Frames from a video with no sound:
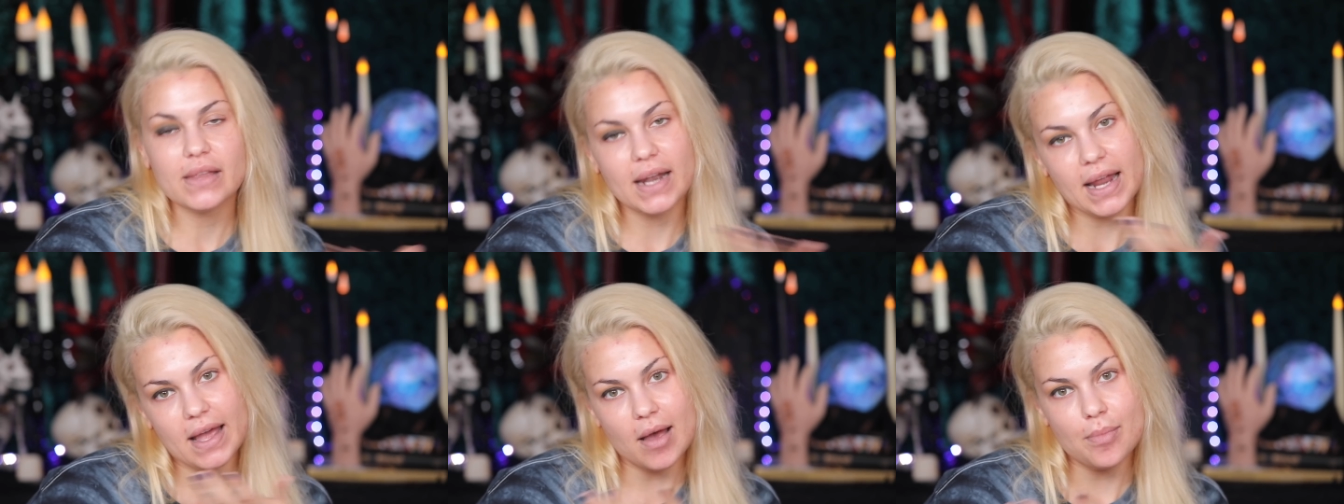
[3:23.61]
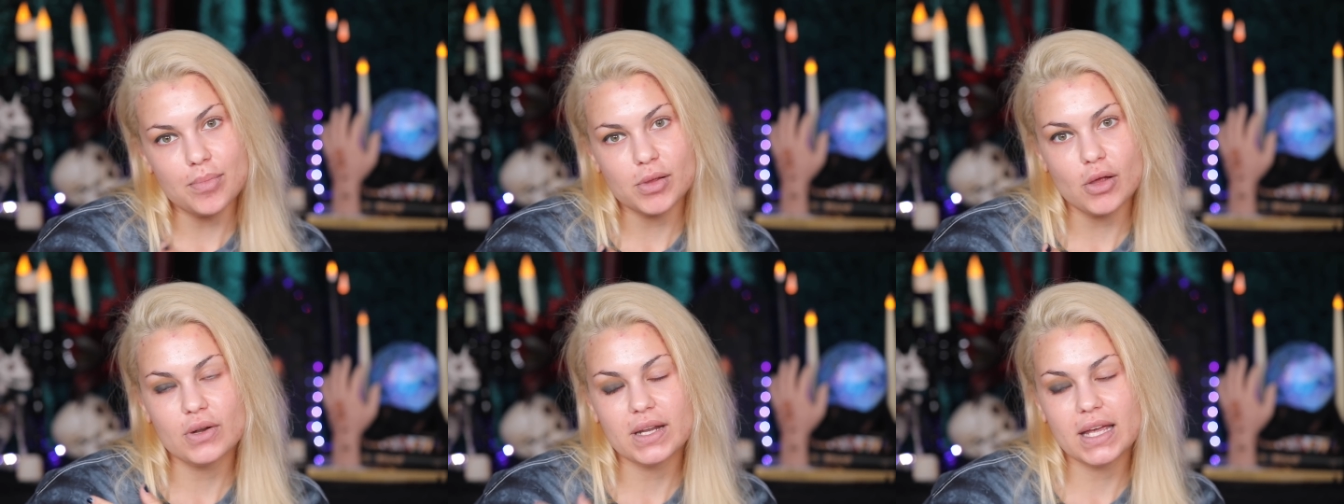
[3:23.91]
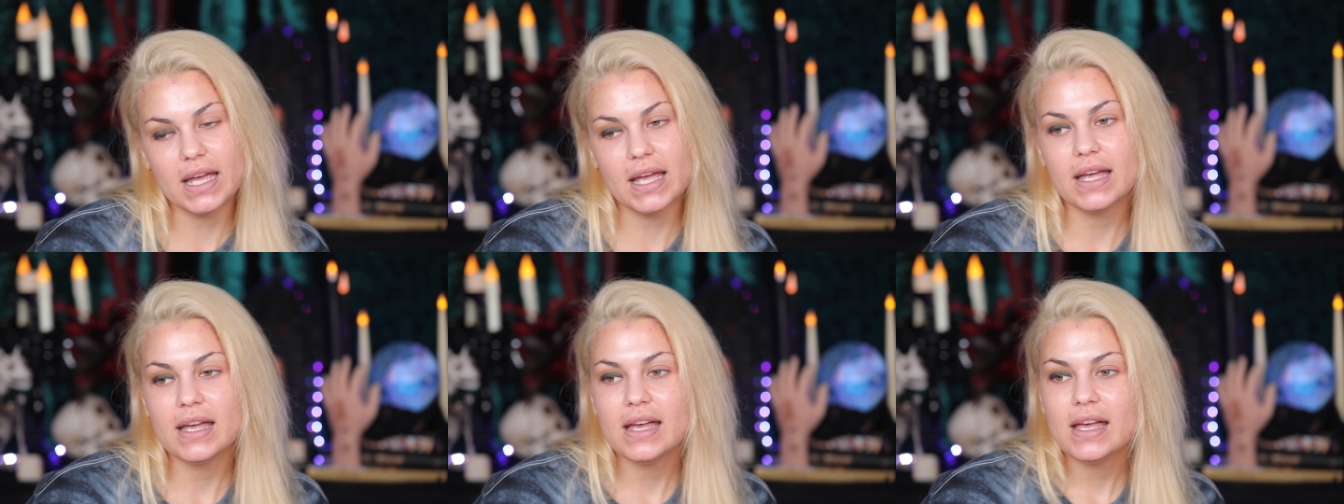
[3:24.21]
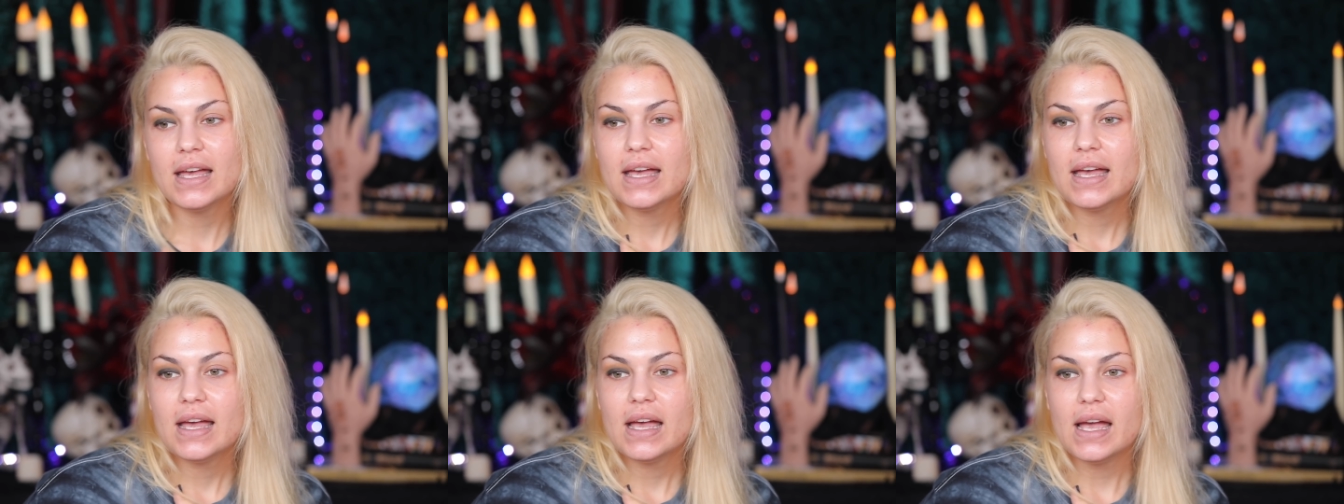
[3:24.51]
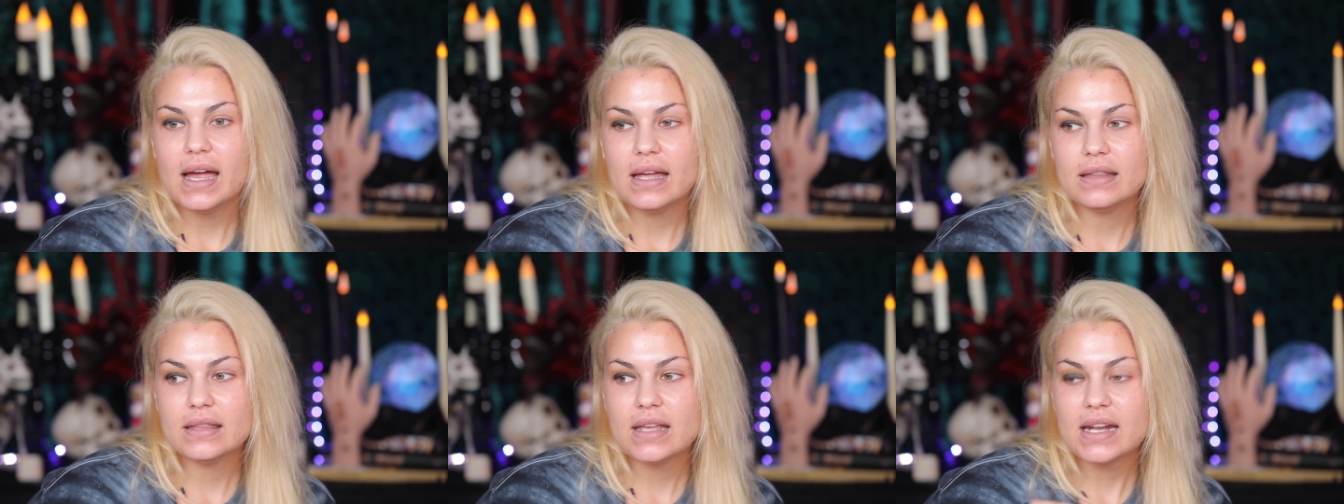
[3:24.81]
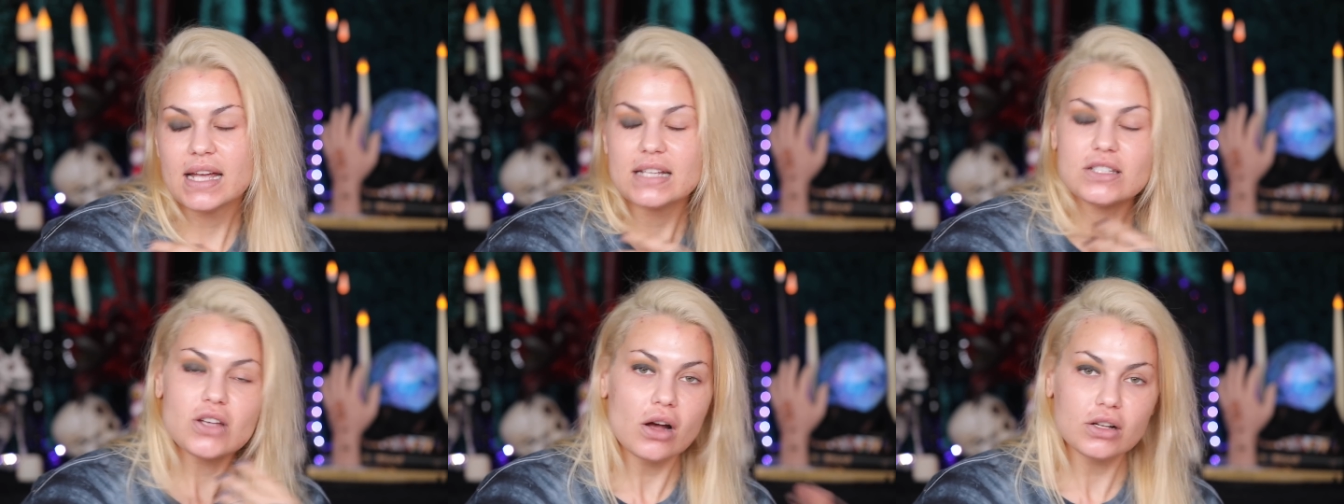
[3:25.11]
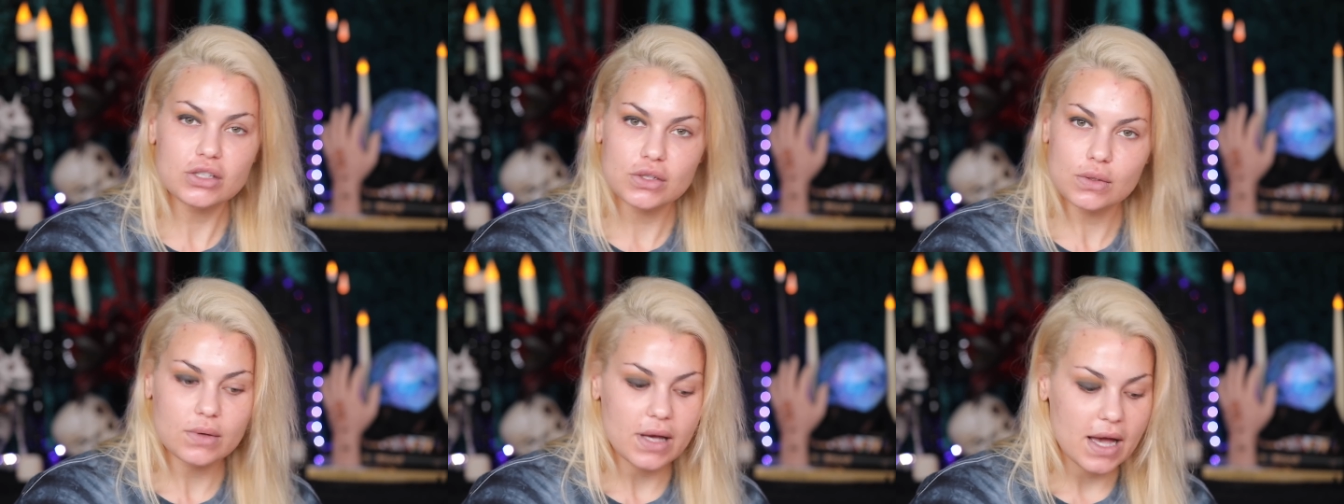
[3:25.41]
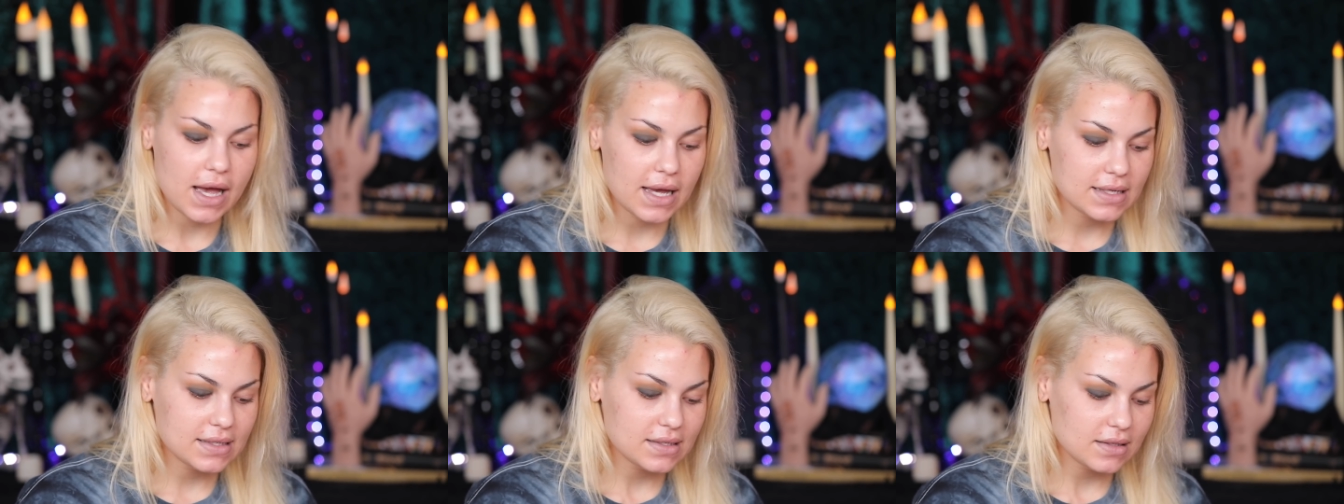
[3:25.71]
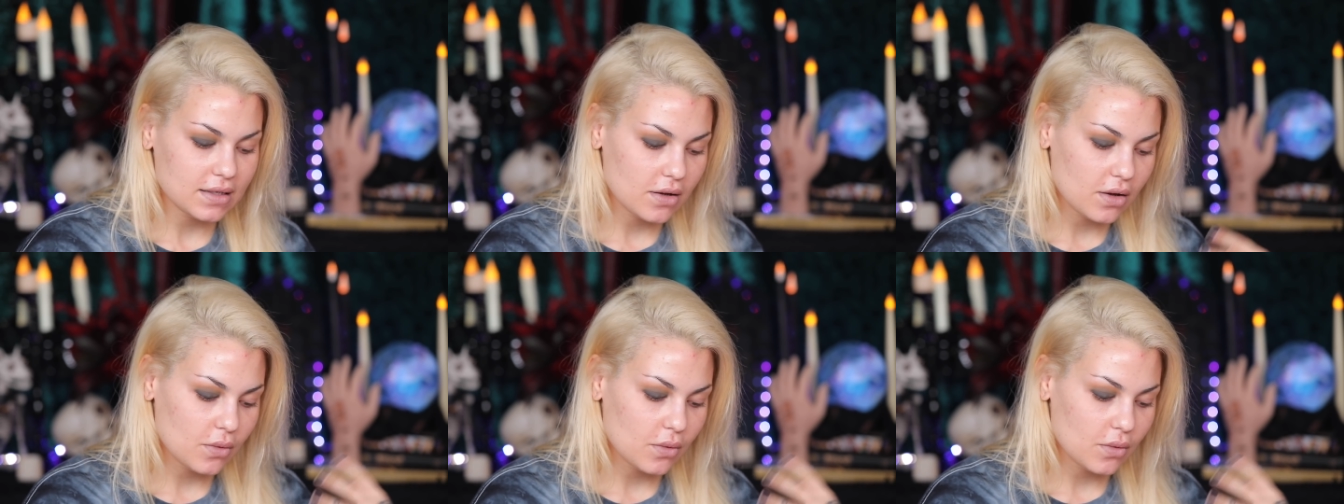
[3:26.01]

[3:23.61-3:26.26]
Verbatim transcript: then I upload it and then I talk to you guys